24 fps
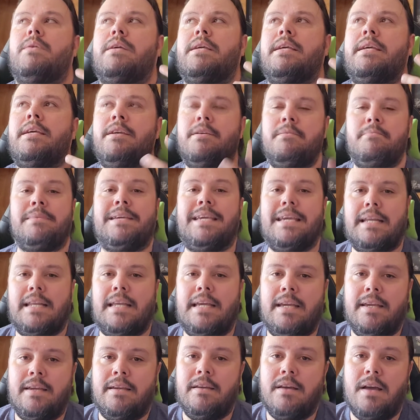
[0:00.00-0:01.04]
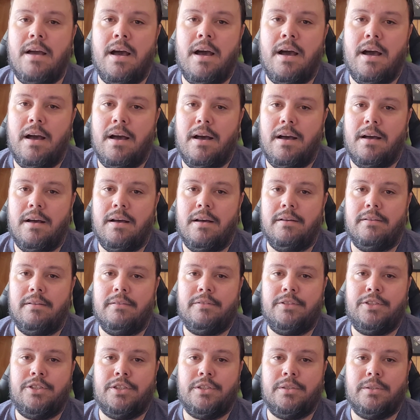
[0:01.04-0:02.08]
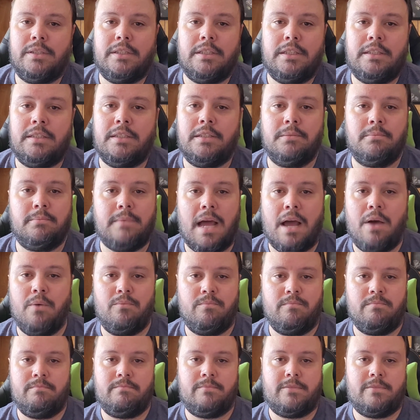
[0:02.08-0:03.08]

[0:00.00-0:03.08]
him getting, him not,